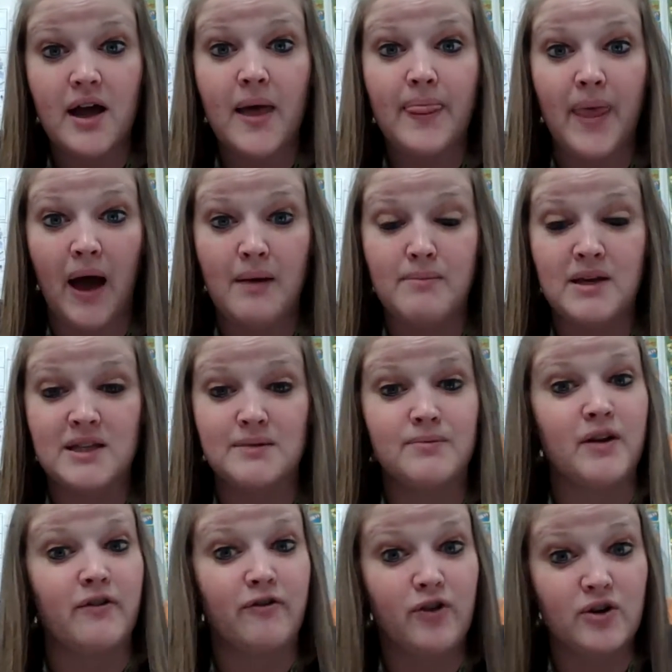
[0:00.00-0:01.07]
That means
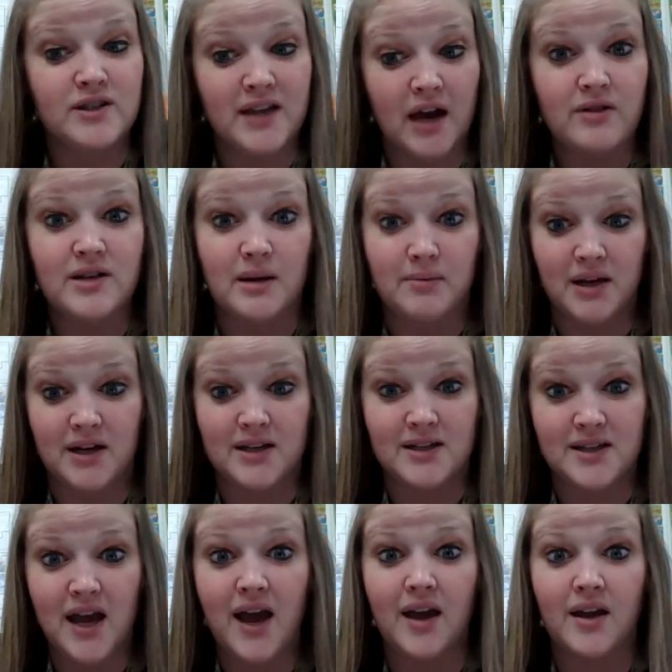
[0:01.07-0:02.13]
the first sound I'm going to
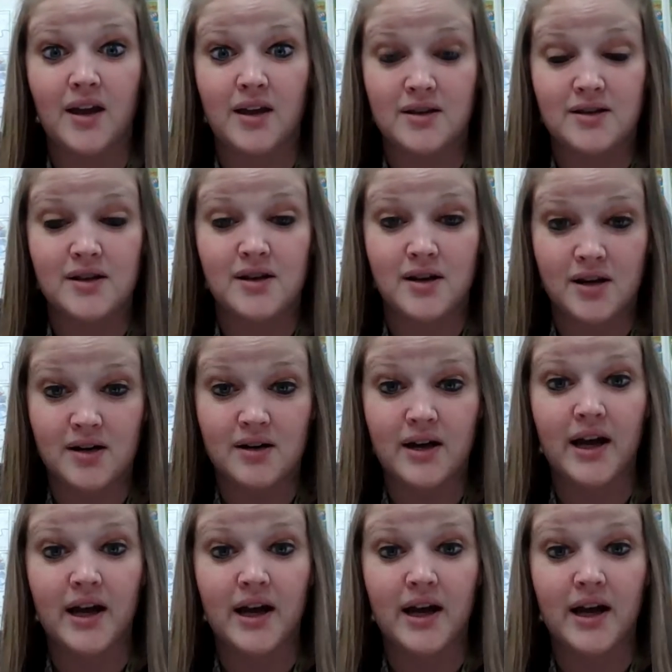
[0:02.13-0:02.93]
say is k.